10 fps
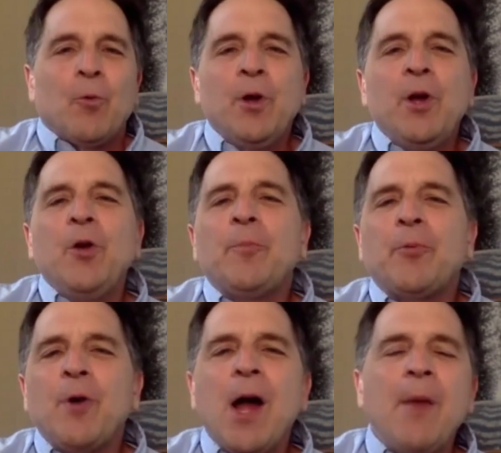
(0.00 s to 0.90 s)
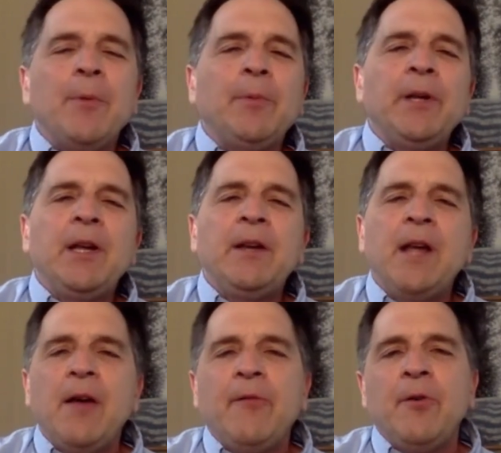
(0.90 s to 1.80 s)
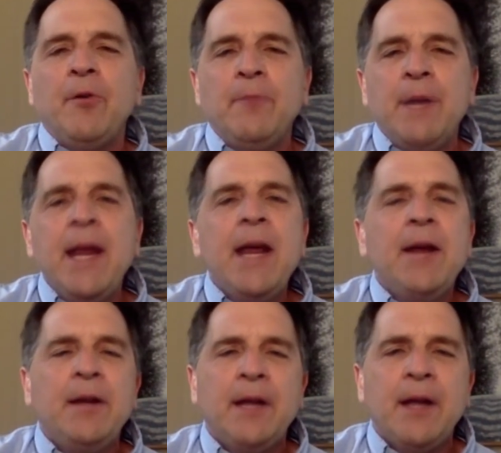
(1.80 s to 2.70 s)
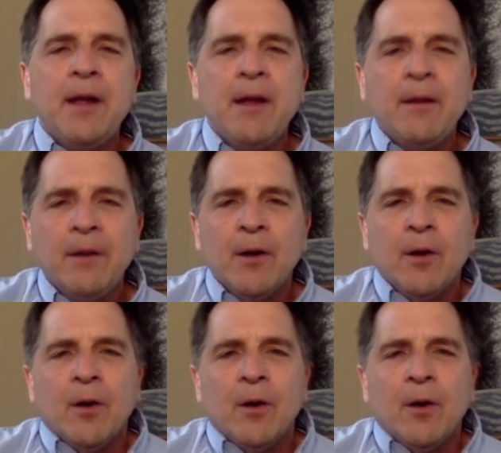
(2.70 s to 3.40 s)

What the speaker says: We'll probably never meet again.